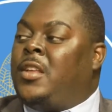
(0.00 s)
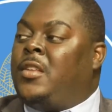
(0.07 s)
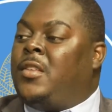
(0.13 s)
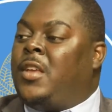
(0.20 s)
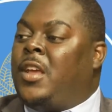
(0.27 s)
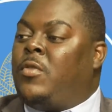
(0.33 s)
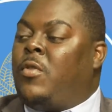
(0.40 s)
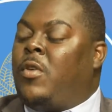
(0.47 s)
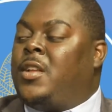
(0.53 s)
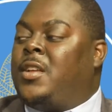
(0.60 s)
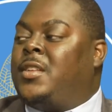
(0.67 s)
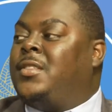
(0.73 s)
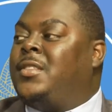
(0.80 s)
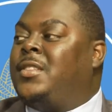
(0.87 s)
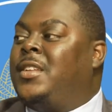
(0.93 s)

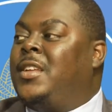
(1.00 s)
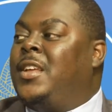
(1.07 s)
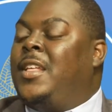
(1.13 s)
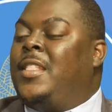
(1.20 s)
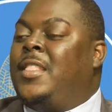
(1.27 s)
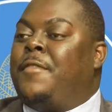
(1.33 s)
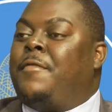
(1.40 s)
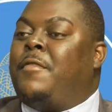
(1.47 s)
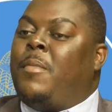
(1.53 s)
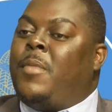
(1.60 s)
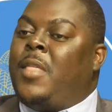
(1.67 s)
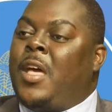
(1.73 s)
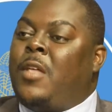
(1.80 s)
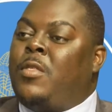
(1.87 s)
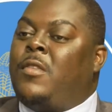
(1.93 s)
headquarters. Then from
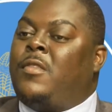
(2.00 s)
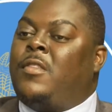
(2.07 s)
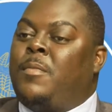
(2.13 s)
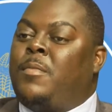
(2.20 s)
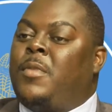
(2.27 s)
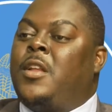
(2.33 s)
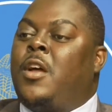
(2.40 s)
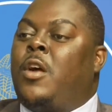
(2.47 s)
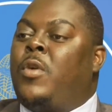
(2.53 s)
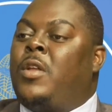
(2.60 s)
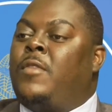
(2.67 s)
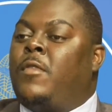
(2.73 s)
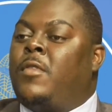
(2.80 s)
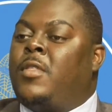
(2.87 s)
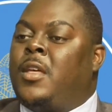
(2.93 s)
there, they'll simply now wait
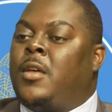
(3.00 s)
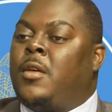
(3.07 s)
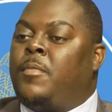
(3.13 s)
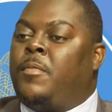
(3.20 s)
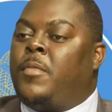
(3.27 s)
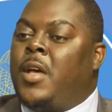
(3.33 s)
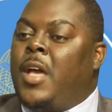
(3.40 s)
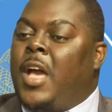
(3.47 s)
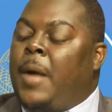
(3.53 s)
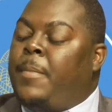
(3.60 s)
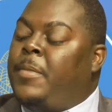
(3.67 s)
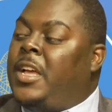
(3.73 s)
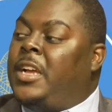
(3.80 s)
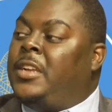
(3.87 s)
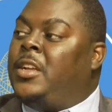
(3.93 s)
for the
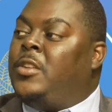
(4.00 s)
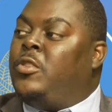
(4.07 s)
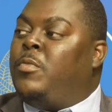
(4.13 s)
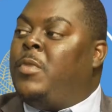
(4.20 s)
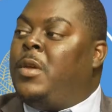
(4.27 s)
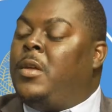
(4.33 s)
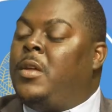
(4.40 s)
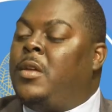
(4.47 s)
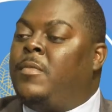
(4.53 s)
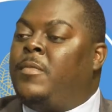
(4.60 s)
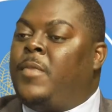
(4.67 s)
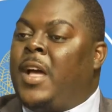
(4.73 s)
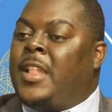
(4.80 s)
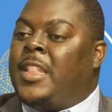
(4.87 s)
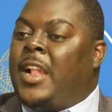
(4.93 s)
application to be
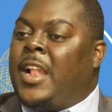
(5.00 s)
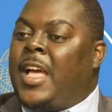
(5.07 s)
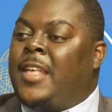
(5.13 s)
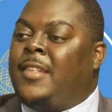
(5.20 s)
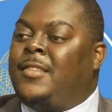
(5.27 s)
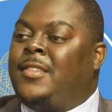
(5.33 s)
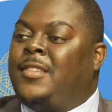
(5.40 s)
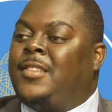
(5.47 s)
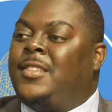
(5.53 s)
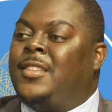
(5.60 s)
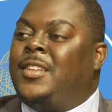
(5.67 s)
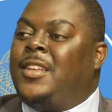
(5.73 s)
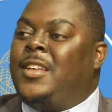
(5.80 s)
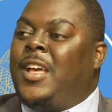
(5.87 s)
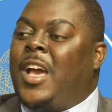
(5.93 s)
analyzed,
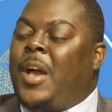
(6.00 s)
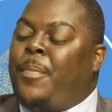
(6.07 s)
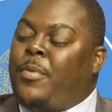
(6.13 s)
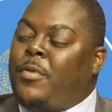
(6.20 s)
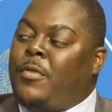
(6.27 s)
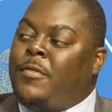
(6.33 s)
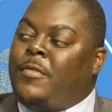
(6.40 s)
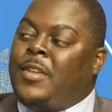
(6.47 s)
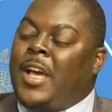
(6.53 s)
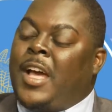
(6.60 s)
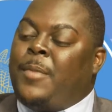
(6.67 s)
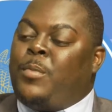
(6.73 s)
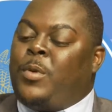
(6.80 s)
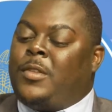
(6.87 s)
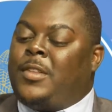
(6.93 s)
approved, and
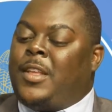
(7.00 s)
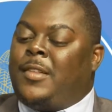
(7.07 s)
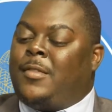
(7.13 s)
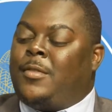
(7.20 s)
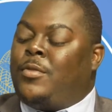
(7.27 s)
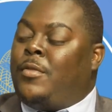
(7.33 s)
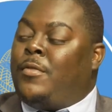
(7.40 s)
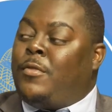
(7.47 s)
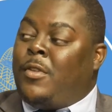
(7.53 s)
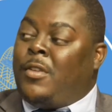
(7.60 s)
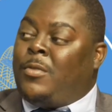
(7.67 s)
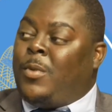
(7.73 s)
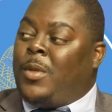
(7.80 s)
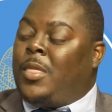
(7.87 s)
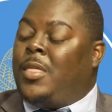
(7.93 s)
processed, of course,
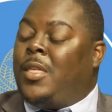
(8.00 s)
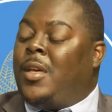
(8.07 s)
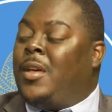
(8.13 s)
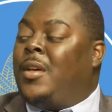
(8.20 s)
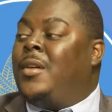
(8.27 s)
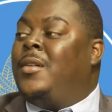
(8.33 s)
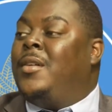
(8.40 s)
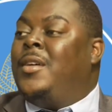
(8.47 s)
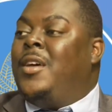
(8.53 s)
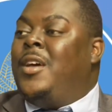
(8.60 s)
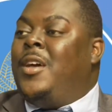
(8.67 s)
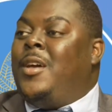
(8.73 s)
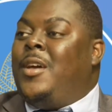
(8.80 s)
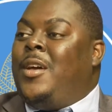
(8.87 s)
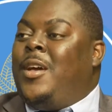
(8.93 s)
with the
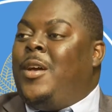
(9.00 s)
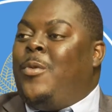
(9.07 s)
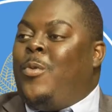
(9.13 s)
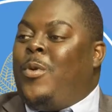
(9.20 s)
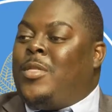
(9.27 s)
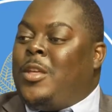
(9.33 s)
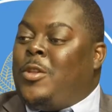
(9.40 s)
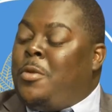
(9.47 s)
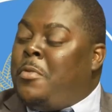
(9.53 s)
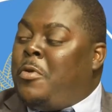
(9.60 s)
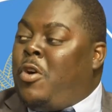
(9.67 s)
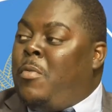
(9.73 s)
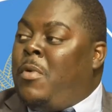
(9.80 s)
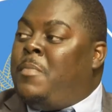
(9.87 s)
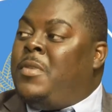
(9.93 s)
normal
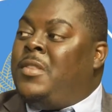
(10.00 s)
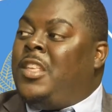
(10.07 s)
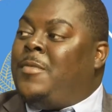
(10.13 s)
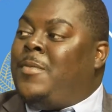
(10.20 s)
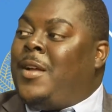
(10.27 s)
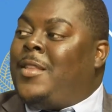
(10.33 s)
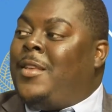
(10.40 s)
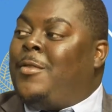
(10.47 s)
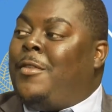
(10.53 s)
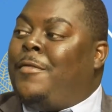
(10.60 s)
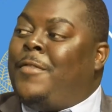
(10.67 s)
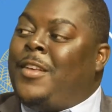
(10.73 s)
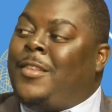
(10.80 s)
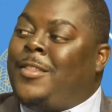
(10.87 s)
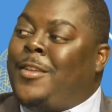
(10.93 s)
common business practice of
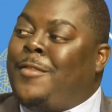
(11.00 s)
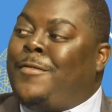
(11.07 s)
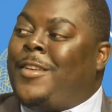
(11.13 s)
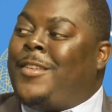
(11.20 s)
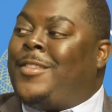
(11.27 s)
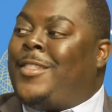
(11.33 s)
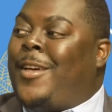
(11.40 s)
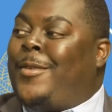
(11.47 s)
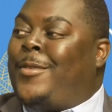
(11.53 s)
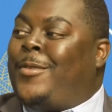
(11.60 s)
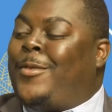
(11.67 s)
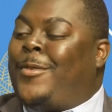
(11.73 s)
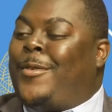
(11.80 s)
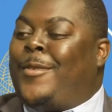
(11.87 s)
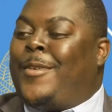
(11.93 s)
first in, first out.
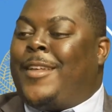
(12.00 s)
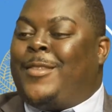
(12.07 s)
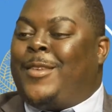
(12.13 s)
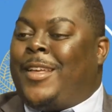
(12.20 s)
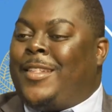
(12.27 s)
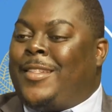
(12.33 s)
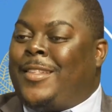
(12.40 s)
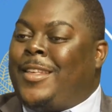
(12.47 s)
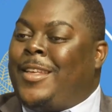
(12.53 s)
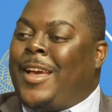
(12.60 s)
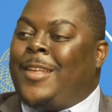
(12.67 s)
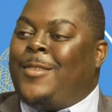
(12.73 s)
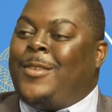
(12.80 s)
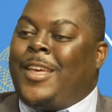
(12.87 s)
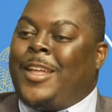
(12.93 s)
So as you
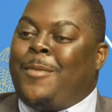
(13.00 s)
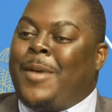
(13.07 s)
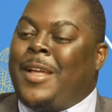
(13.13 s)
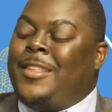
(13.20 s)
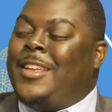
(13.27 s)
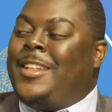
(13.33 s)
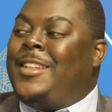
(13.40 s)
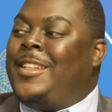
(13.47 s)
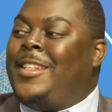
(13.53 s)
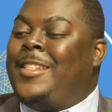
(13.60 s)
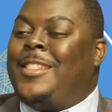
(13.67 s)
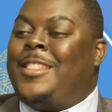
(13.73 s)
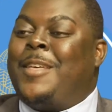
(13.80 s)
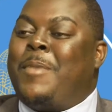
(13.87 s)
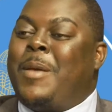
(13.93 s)
can imagine,
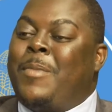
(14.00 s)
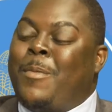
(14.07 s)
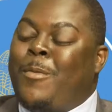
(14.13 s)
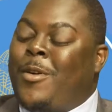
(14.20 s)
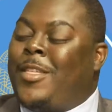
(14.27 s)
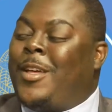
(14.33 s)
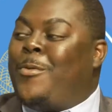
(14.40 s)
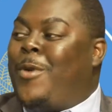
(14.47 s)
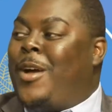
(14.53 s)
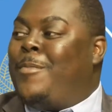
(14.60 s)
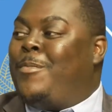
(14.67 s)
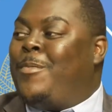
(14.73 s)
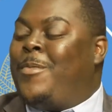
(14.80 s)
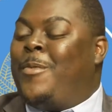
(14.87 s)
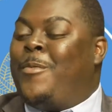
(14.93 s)
there may be more than
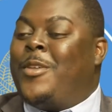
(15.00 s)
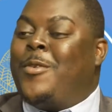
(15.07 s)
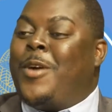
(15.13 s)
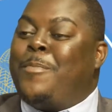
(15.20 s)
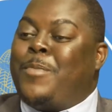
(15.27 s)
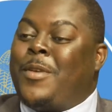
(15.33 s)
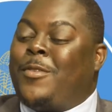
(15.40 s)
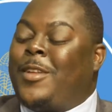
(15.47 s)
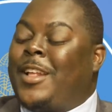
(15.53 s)
one person